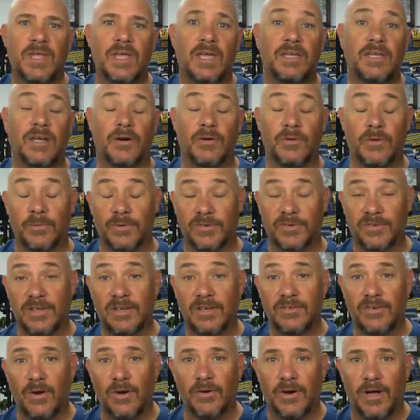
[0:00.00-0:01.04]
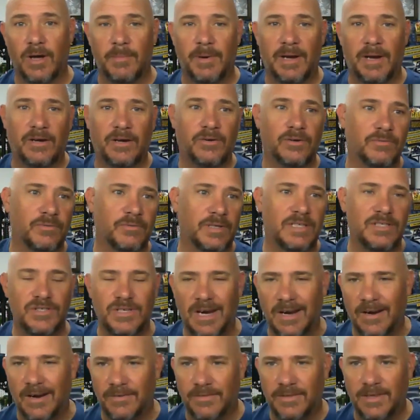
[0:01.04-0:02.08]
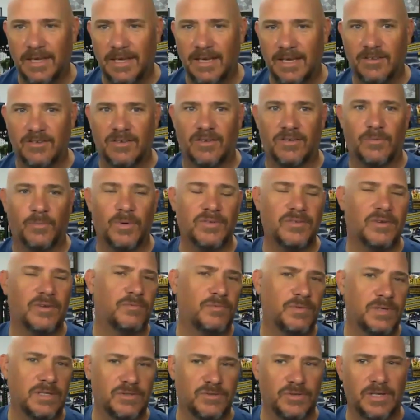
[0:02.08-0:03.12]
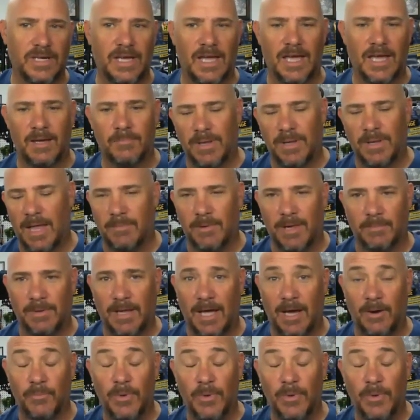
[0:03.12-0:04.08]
there was things going on, but I couldn't really share things because it wasn't official yet. Blah blah blah.